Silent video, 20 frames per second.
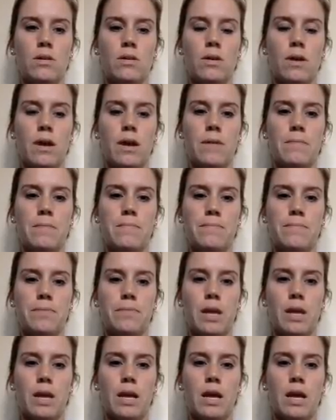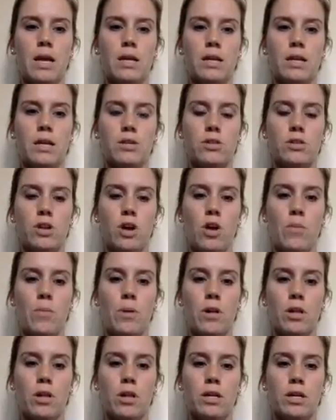Okay, and here's the
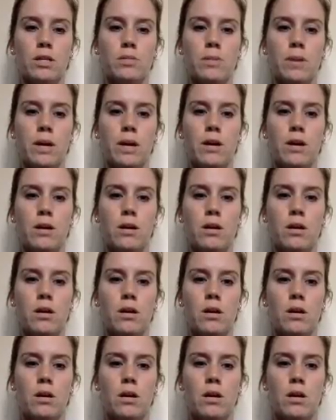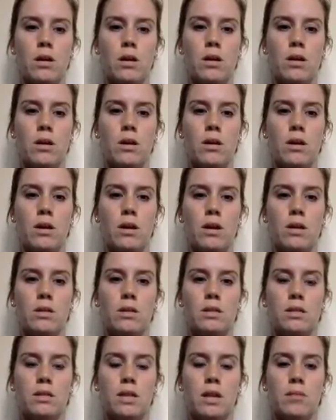homologous pair.
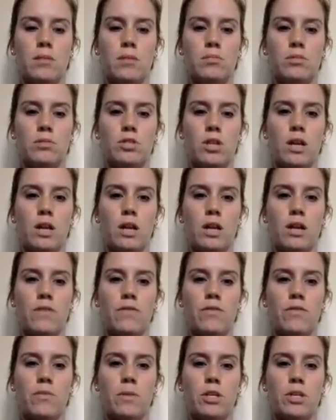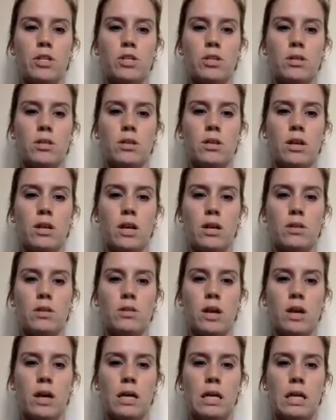Same genetic information and
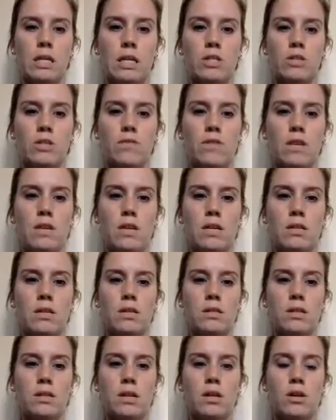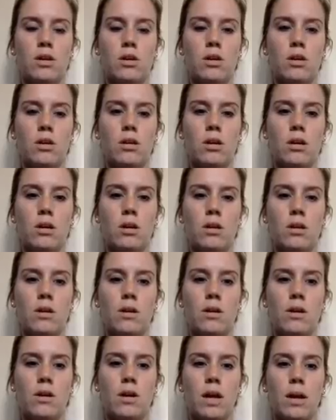on each of these here.
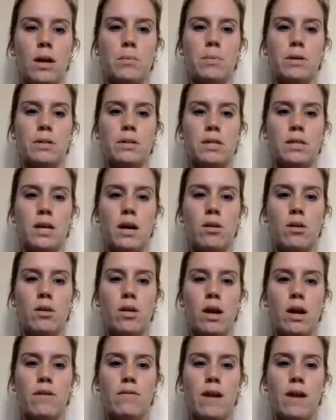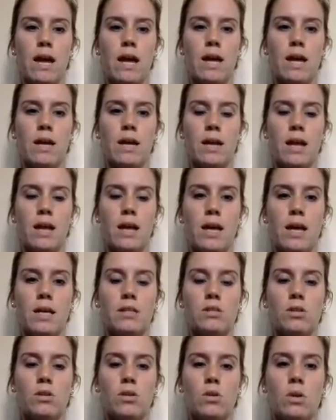Okay, but see how they have A and A?
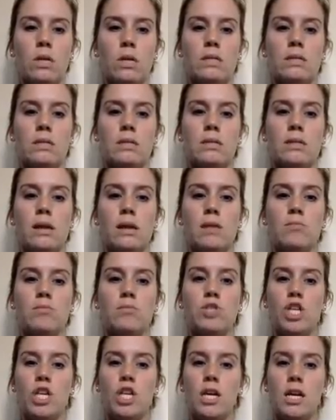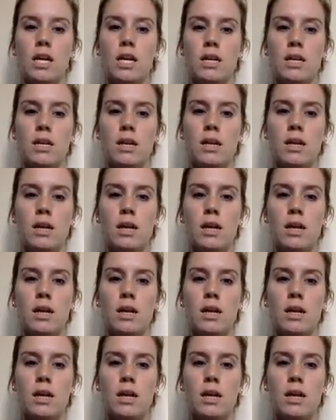So it's the same gene,